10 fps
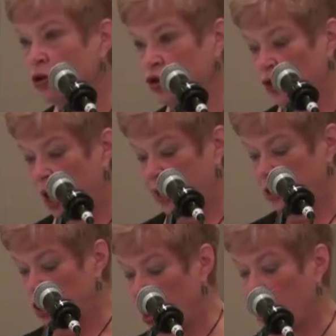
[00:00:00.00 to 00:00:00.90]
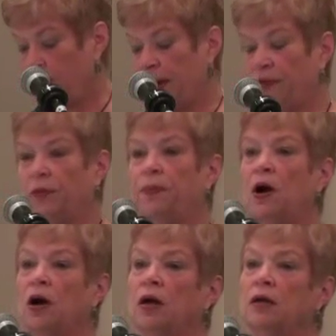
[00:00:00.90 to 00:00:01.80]
going to try to talk about the
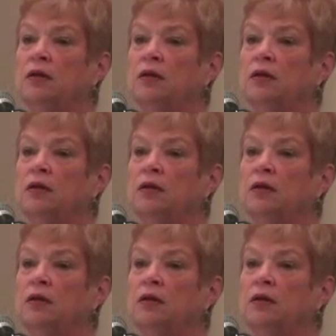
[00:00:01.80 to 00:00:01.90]
PARCC